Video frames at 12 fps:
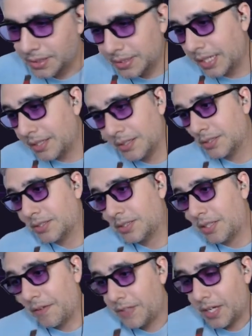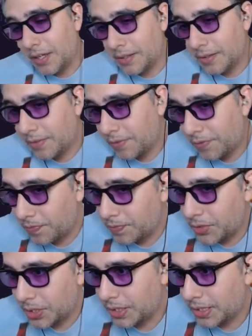your stuff done
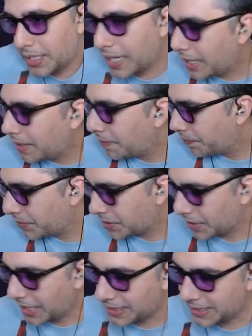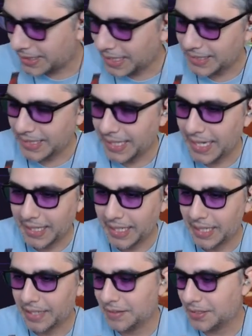during the day. So that's the
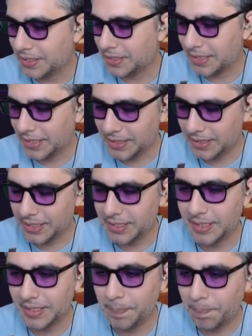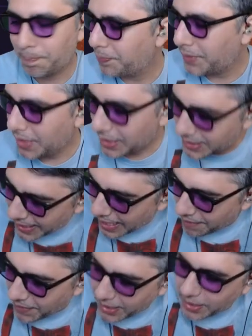idea. Just to it's like kind of
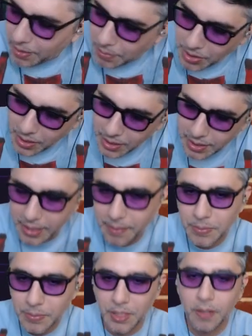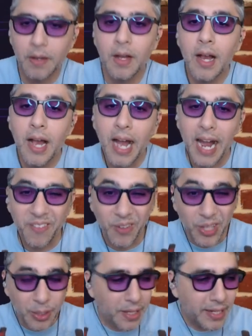like a community thing. So I really
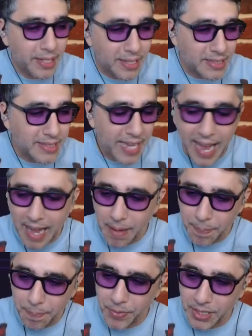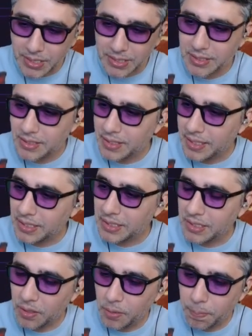want to get this app, this little